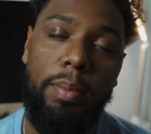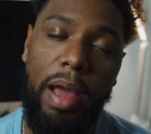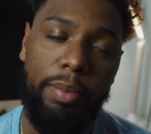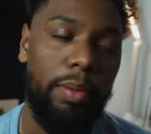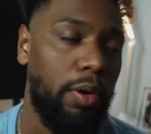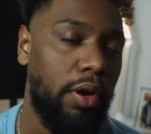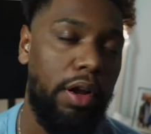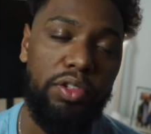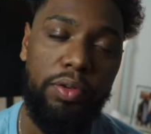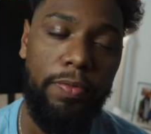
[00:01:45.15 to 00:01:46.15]
MacBook Pro
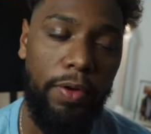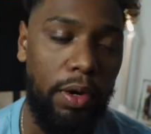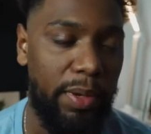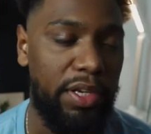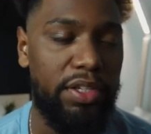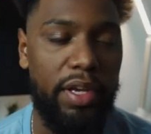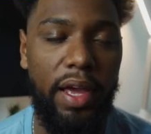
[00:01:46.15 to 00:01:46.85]
that was refurbished,